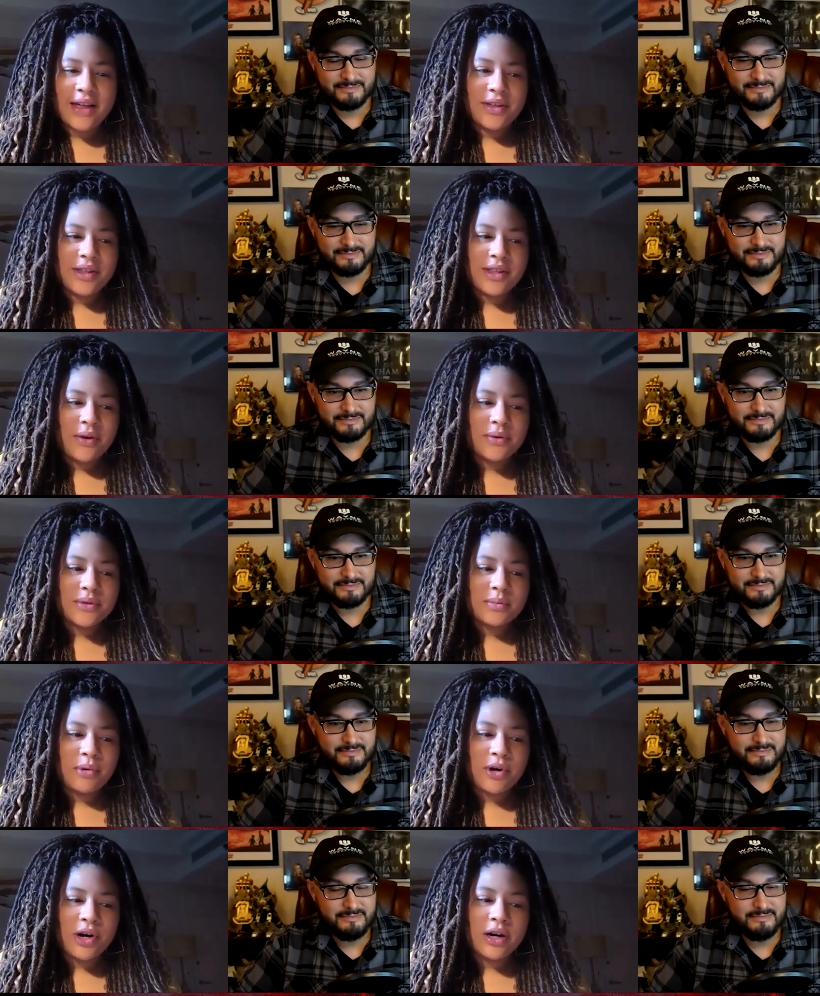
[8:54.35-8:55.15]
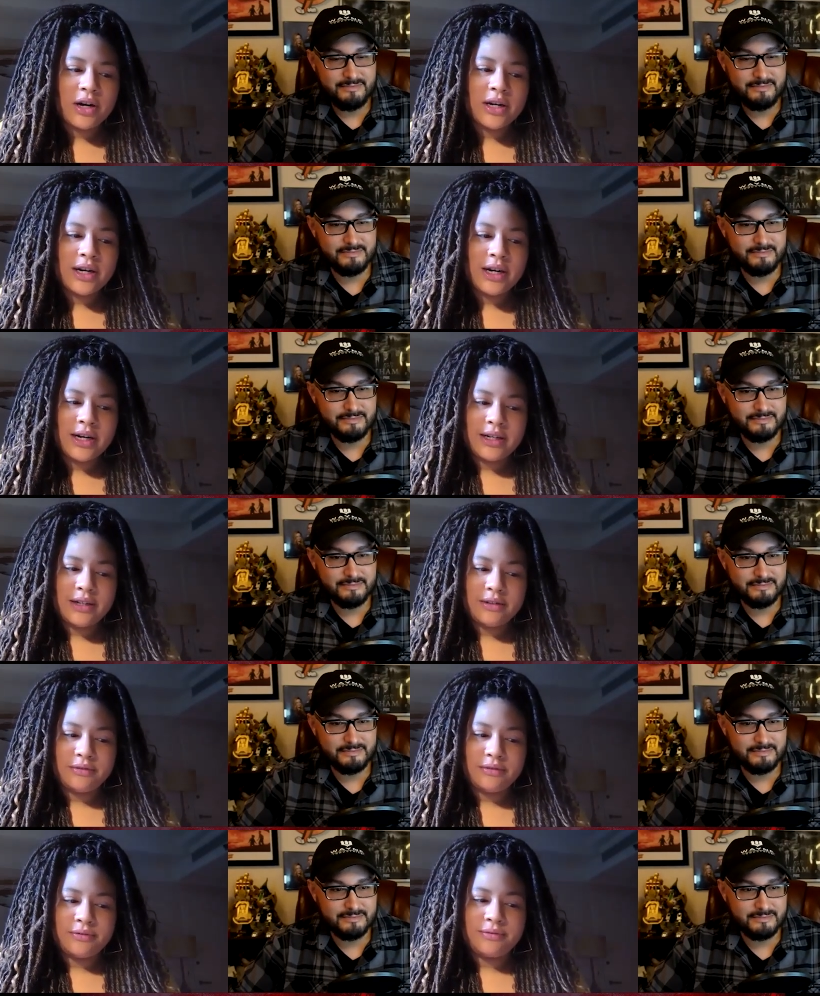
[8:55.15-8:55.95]
Speaker 1: I think that was part
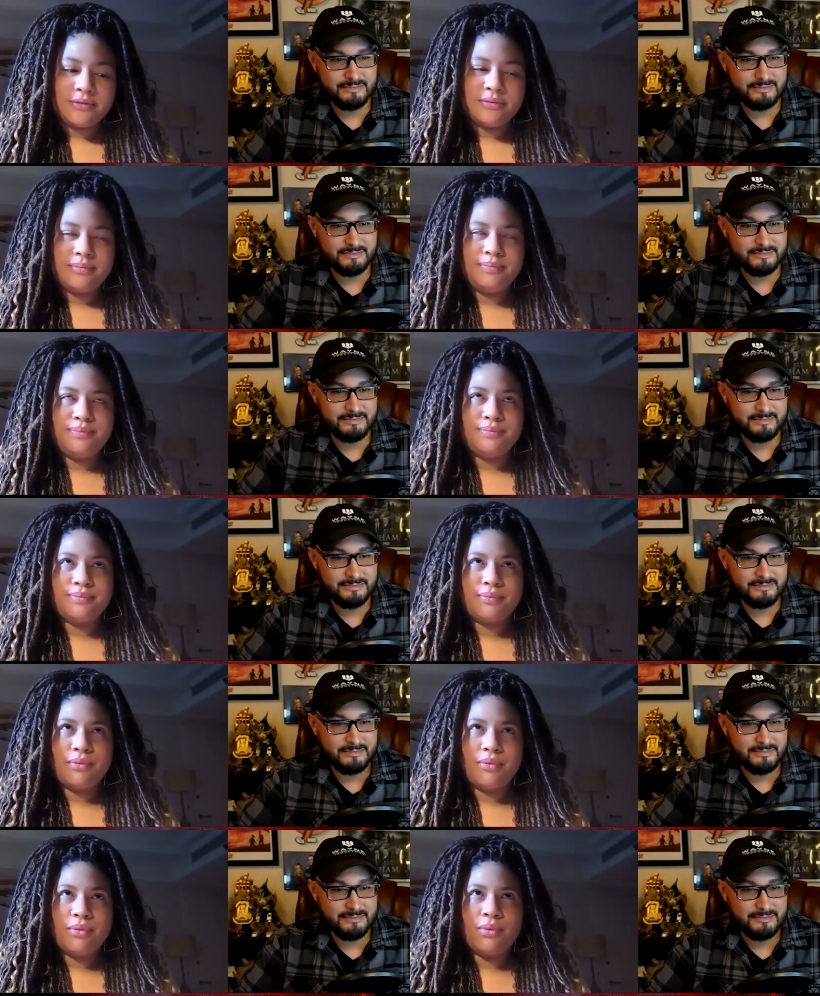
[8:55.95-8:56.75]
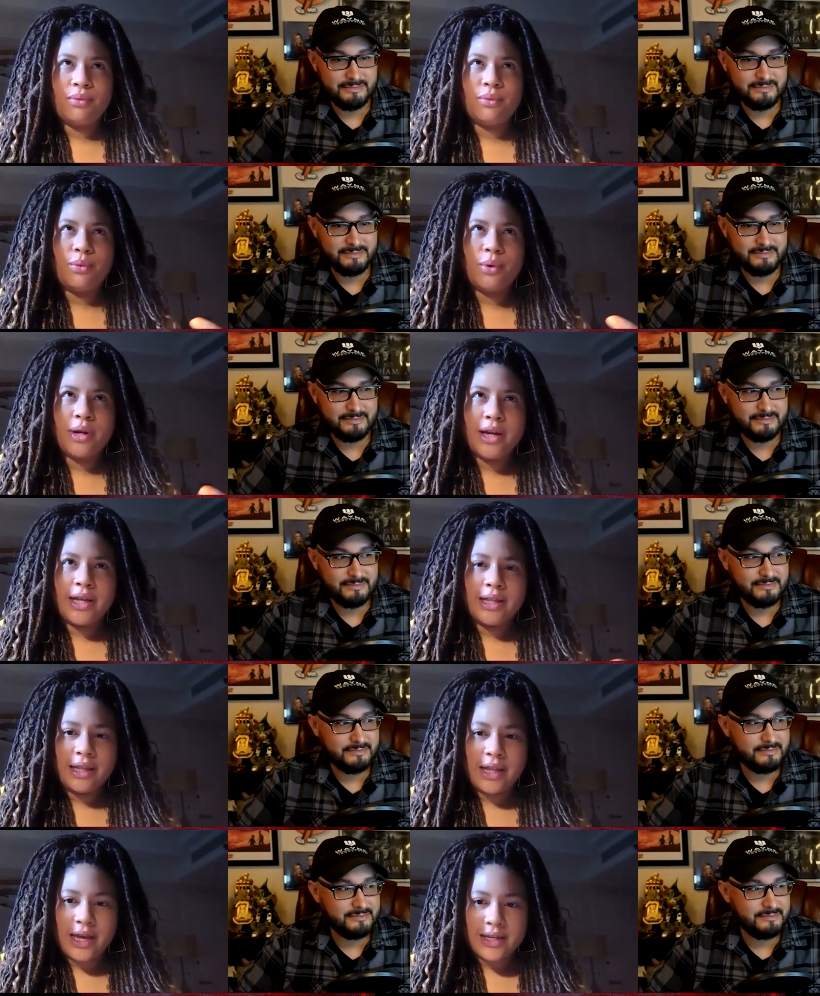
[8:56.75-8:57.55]
of what
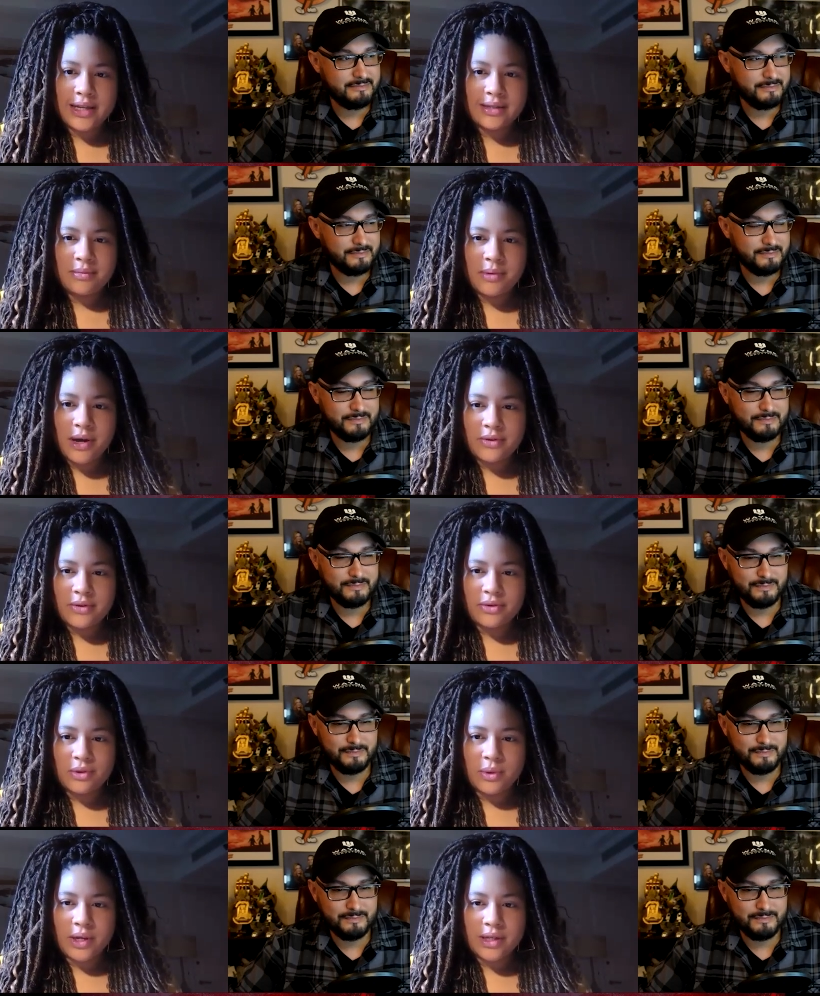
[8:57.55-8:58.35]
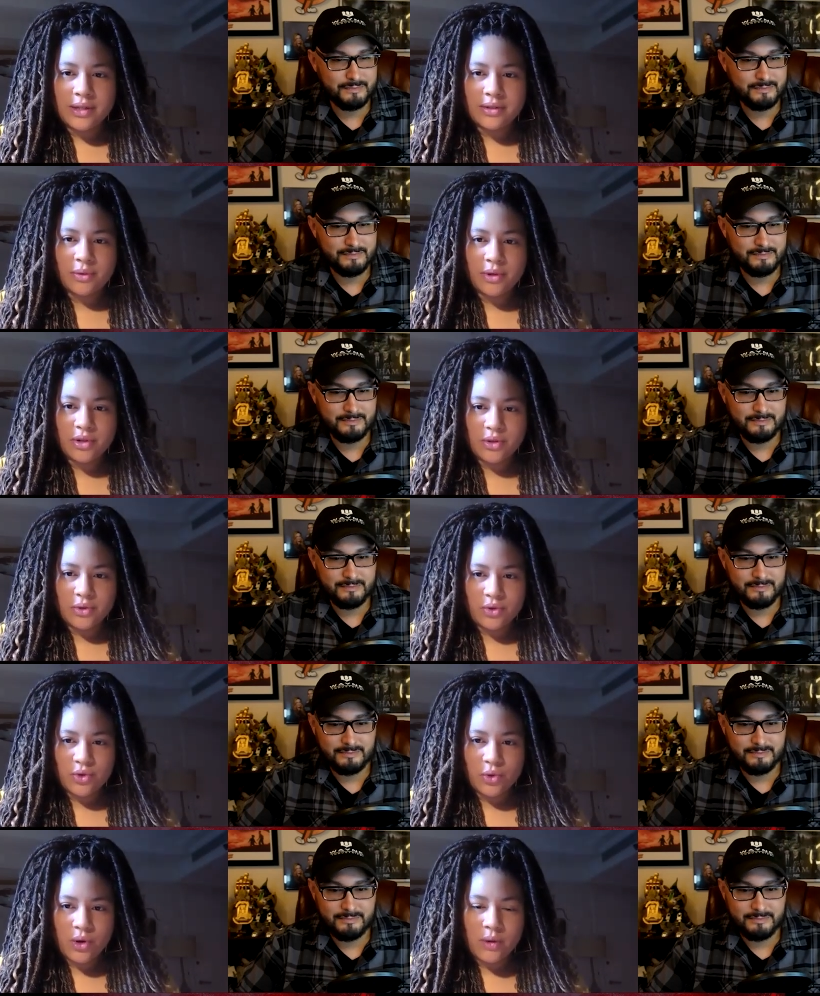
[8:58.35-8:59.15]
I liked about Dwayne's
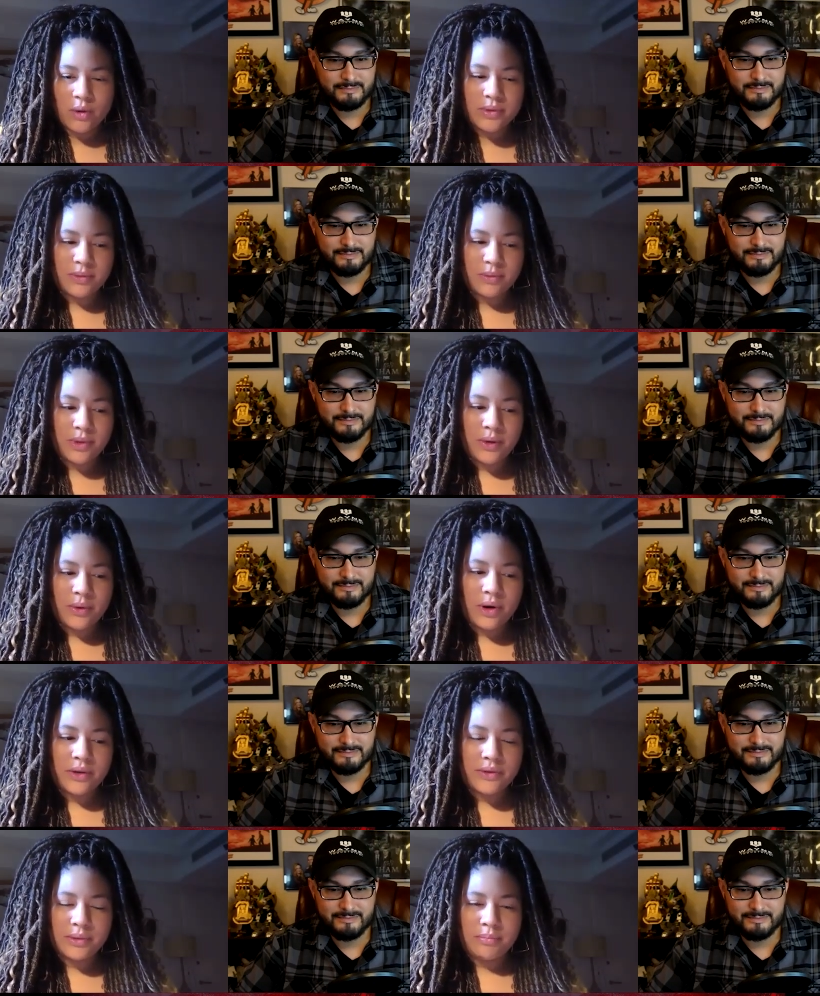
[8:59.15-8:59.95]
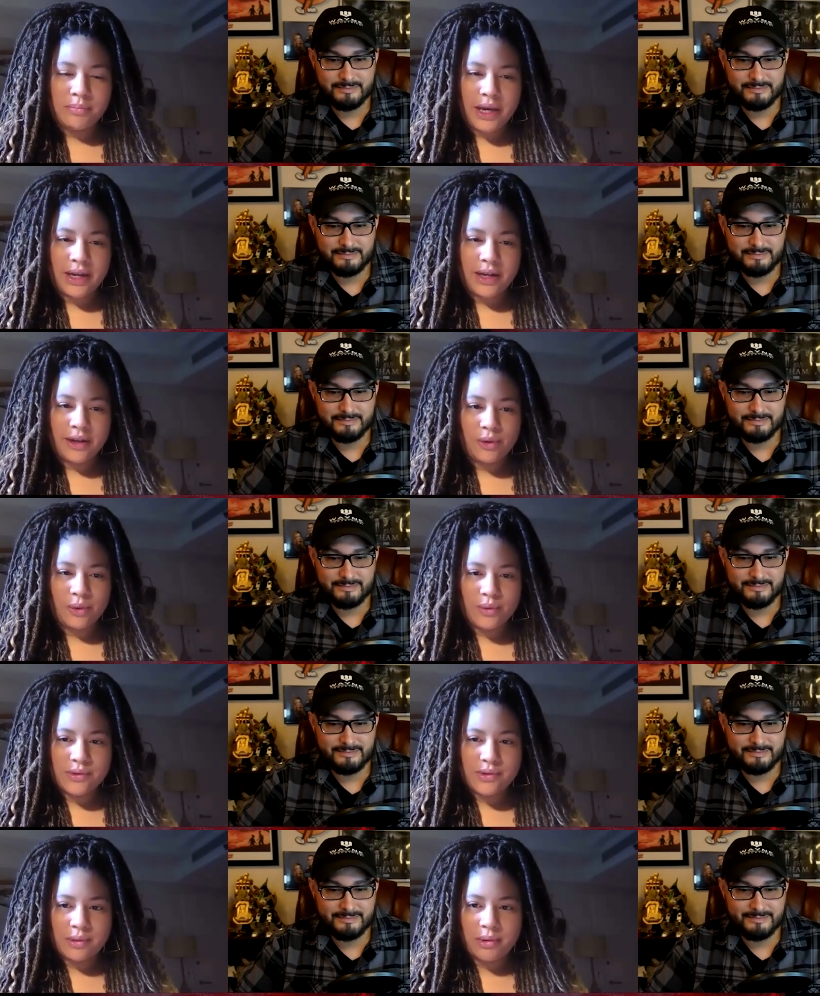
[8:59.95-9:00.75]
original short, was when they were all debating
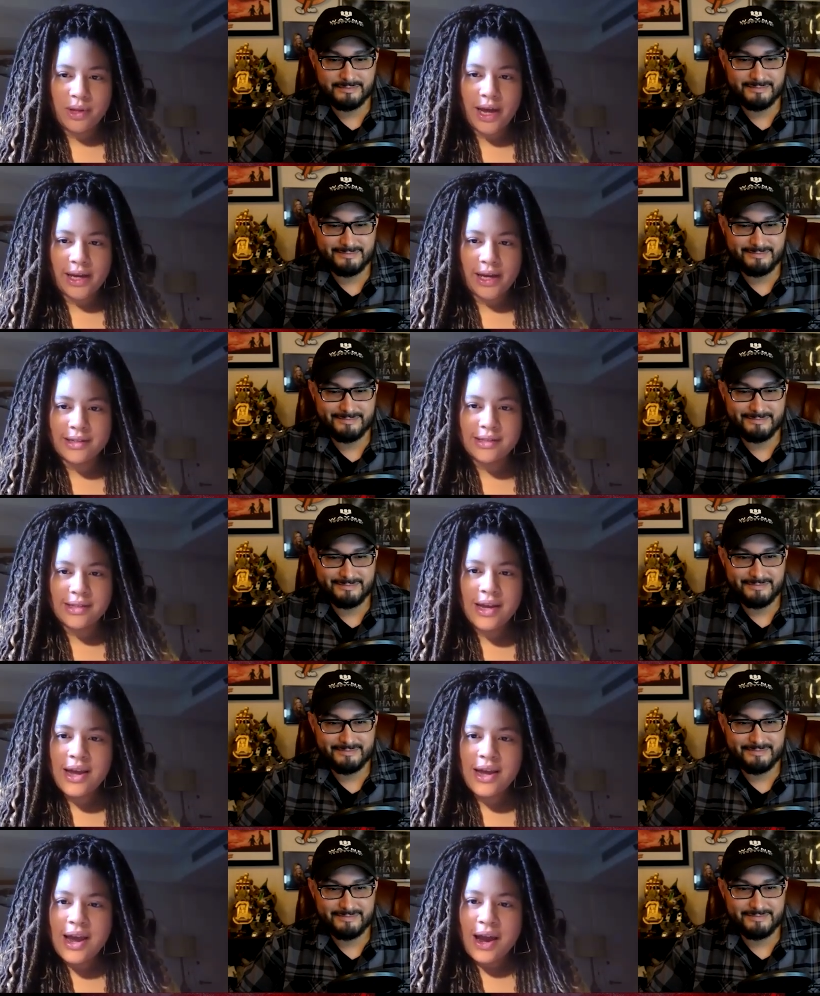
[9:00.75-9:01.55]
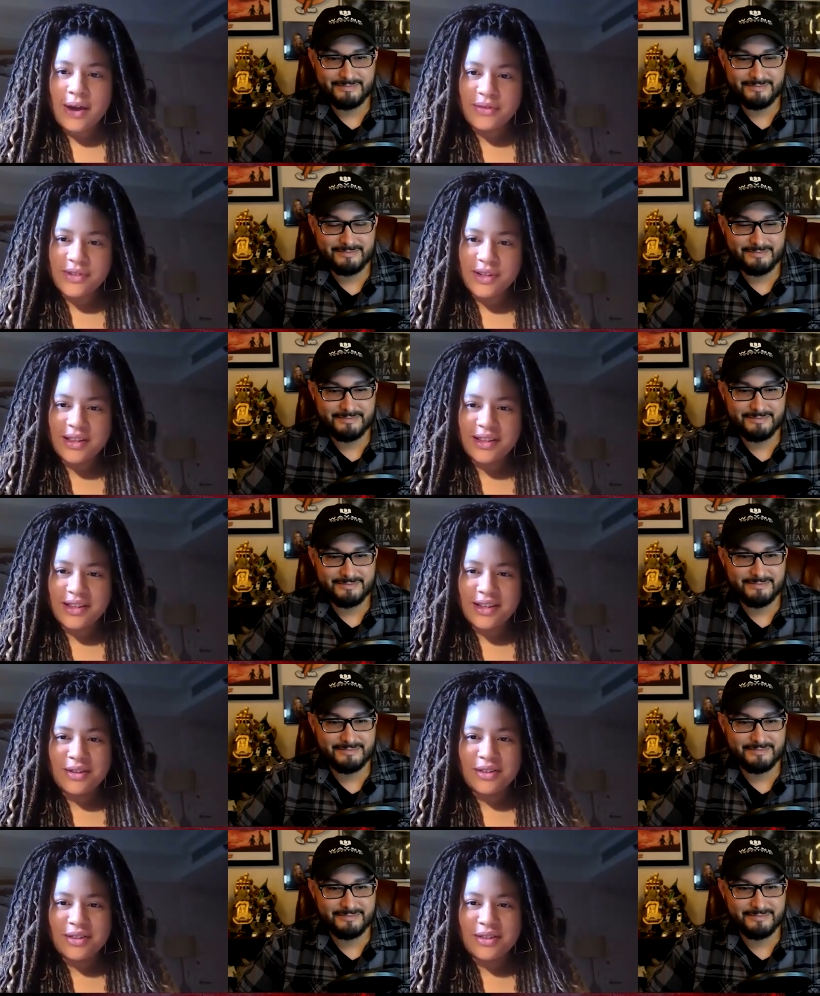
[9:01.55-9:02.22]
who was the Blackest. I was like,